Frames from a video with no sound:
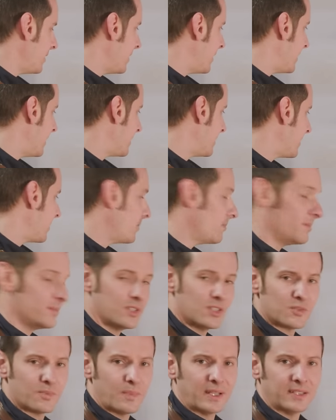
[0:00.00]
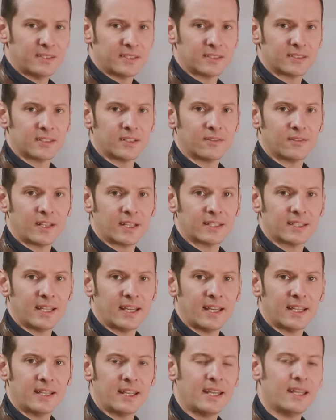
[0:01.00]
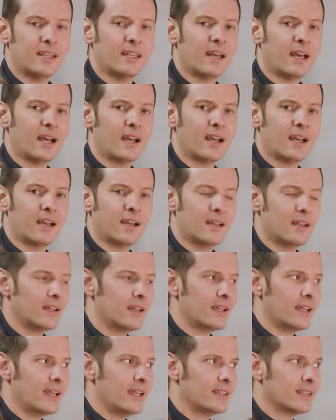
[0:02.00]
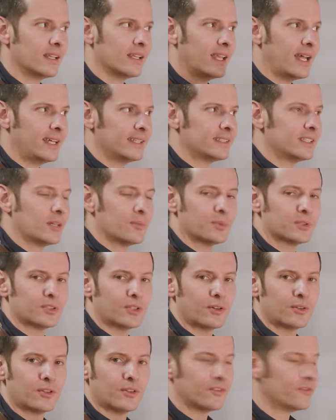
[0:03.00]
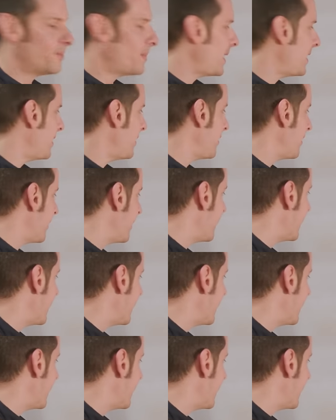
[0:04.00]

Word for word: uh, just basic stuff like that. And in the last episode of painting the